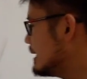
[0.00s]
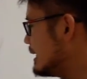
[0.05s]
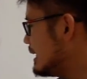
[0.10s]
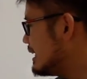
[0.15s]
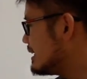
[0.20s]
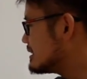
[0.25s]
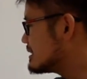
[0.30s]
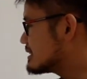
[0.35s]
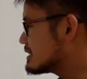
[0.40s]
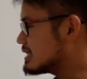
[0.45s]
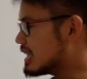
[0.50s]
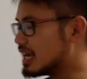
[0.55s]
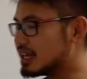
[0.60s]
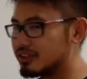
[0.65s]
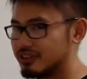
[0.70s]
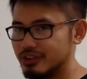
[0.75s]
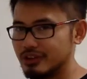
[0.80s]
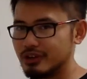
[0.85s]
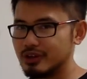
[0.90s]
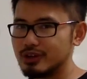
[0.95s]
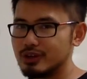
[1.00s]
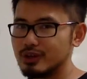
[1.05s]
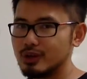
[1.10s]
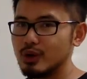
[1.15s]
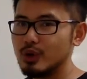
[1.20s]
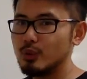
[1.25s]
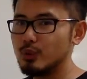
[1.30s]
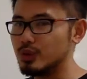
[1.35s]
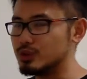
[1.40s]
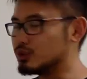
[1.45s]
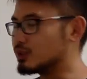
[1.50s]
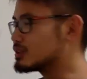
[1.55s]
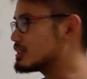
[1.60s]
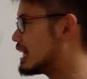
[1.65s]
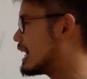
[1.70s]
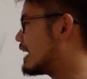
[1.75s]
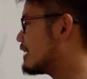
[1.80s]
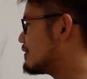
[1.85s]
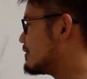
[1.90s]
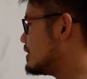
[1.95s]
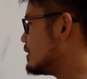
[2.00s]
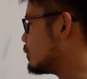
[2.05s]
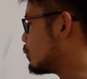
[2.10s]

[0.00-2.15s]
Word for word: Inside here, we just have the